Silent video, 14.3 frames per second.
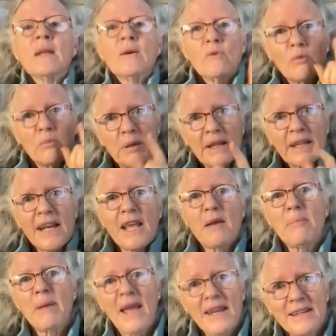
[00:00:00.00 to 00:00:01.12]
Well, plein air
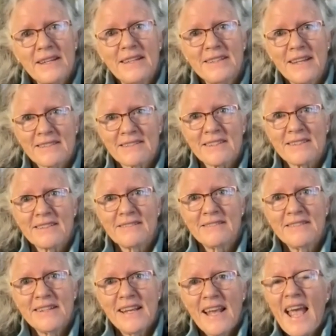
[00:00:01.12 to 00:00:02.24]
painting does it.
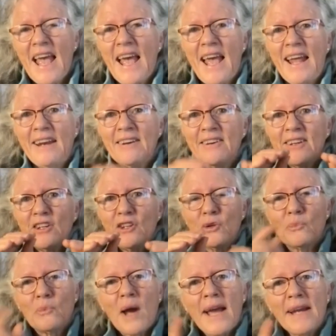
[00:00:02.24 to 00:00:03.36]
And
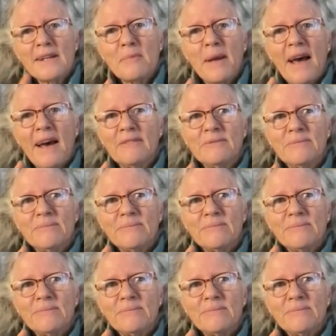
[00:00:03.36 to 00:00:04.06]
you're right about